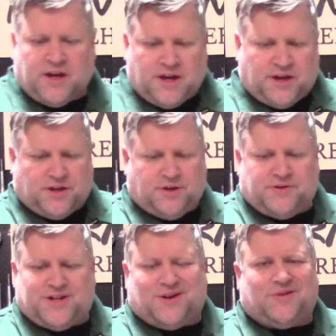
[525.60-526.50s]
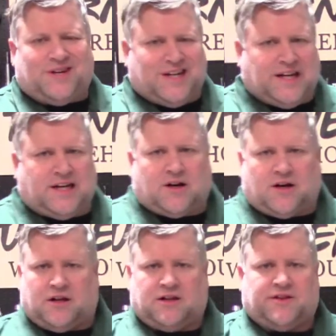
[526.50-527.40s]
You don't need
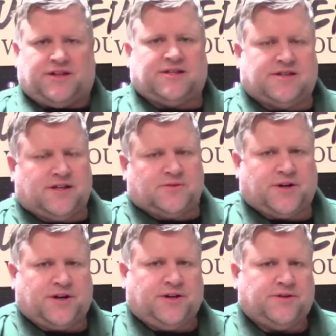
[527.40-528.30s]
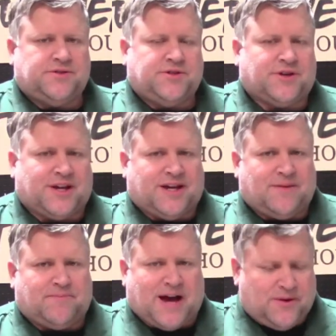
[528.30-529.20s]
all of these things we're going to use. You can get
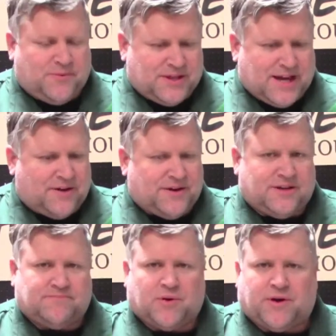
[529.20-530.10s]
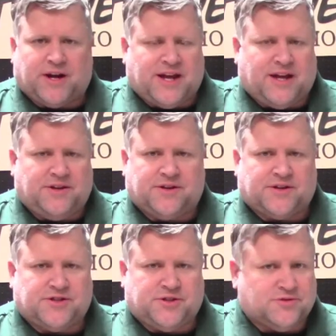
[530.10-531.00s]
by without a boring head. You can
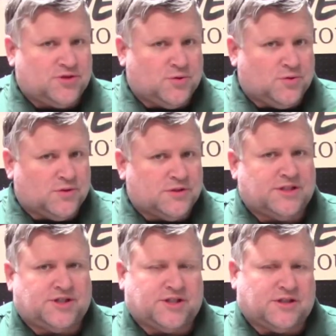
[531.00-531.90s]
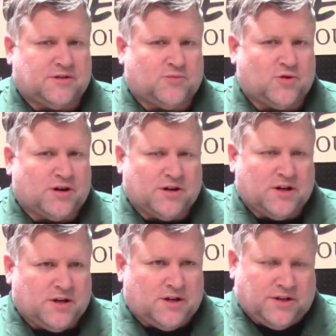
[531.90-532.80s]
just use tools. It's just a little more,
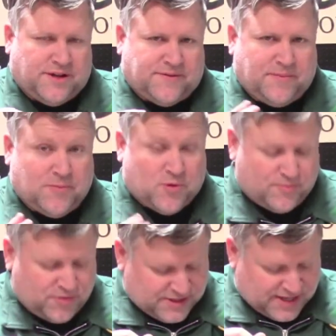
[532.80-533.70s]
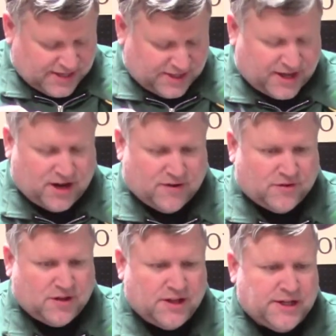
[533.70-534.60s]
you have to be more precise and
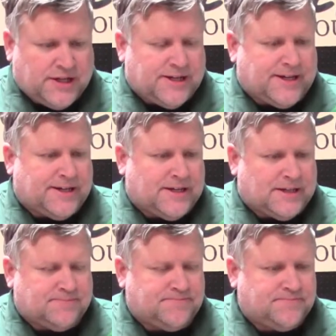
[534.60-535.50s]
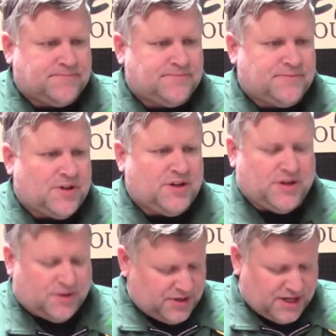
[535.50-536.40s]
careful. You
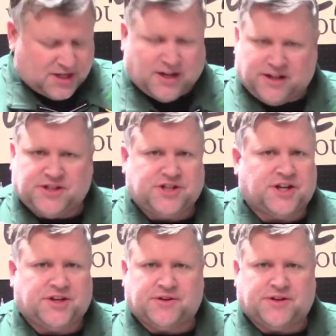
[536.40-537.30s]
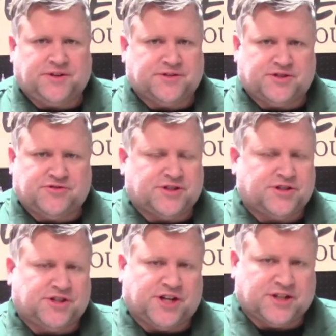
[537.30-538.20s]
don't need a collet chuck. You can use a drill
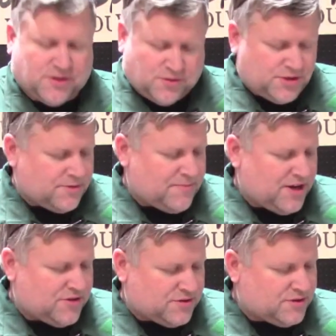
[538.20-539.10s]
chuck to hold your mandrel.